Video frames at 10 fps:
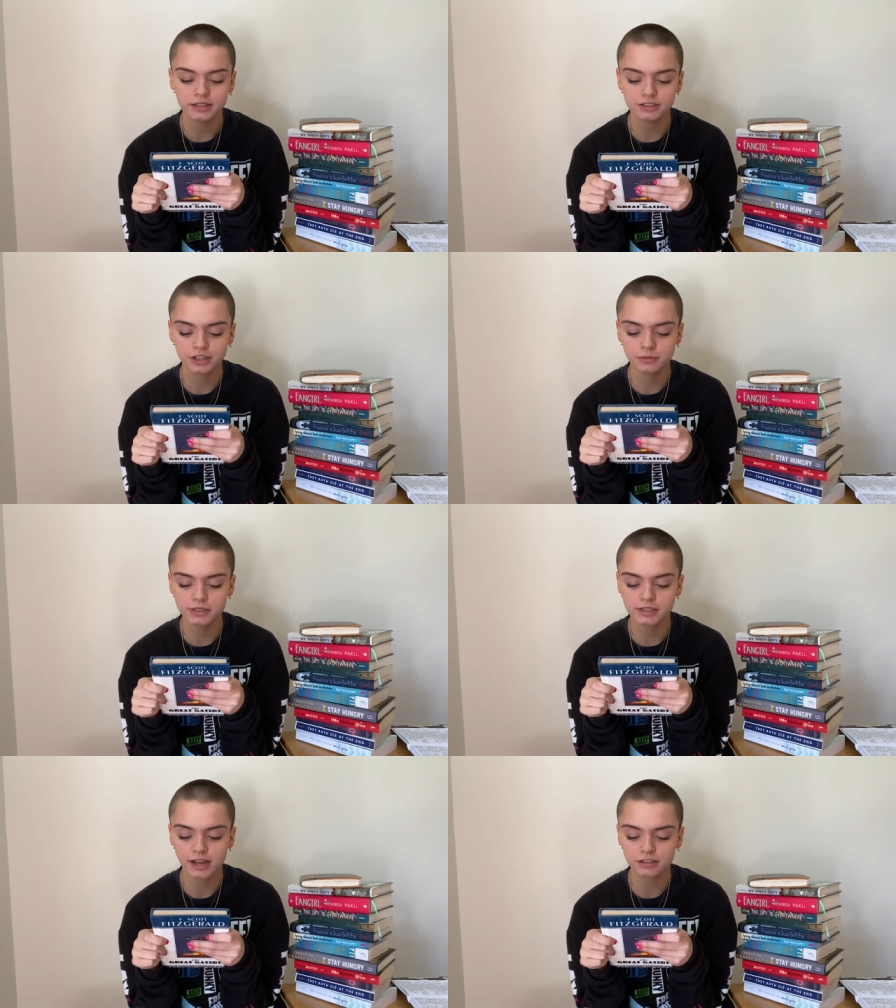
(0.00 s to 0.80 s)
gin was
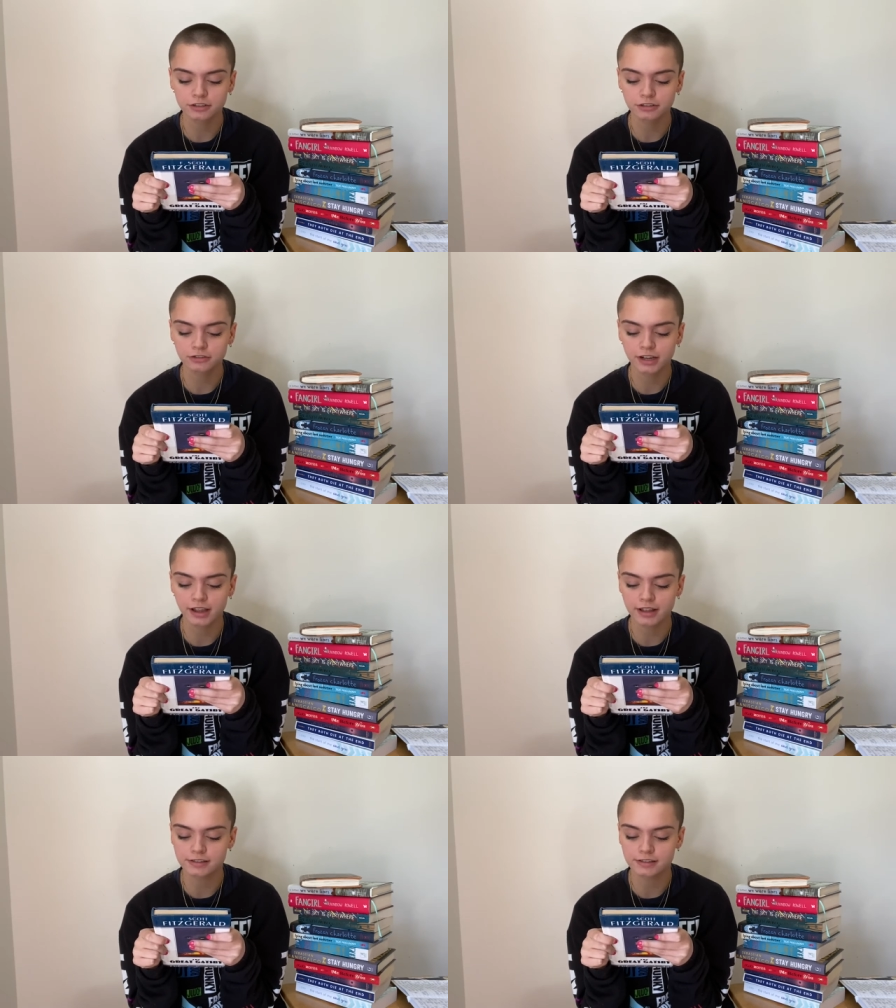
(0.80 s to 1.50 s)
the national drink and